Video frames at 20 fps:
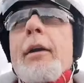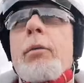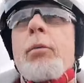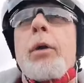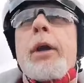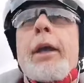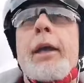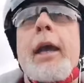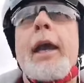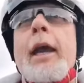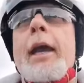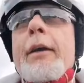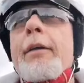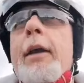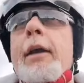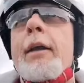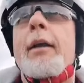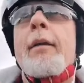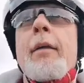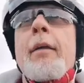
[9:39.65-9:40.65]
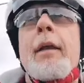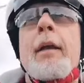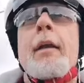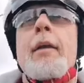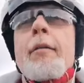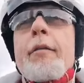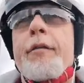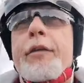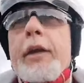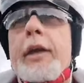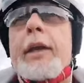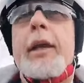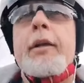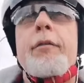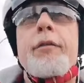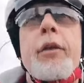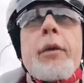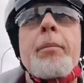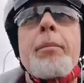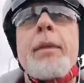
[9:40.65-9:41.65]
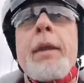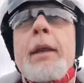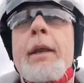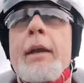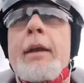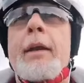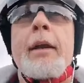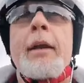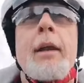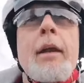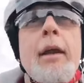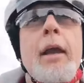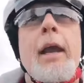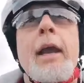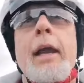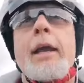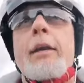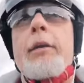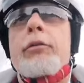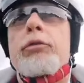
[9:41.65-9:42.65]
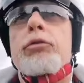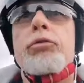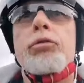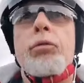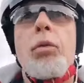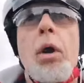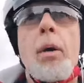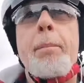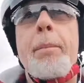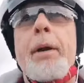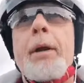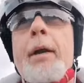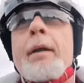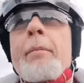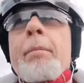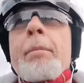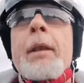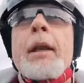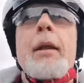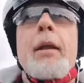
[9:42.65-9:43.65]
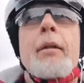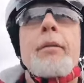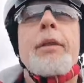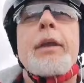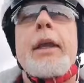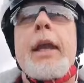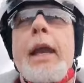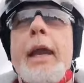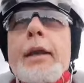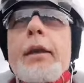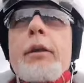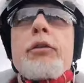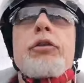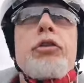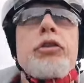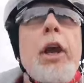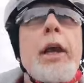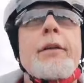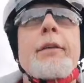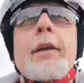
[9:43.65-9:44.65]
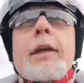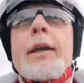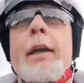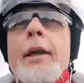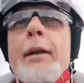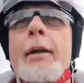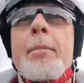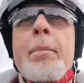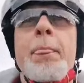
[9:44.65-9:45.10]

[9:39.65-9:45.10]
We can forgive them and drop the energetic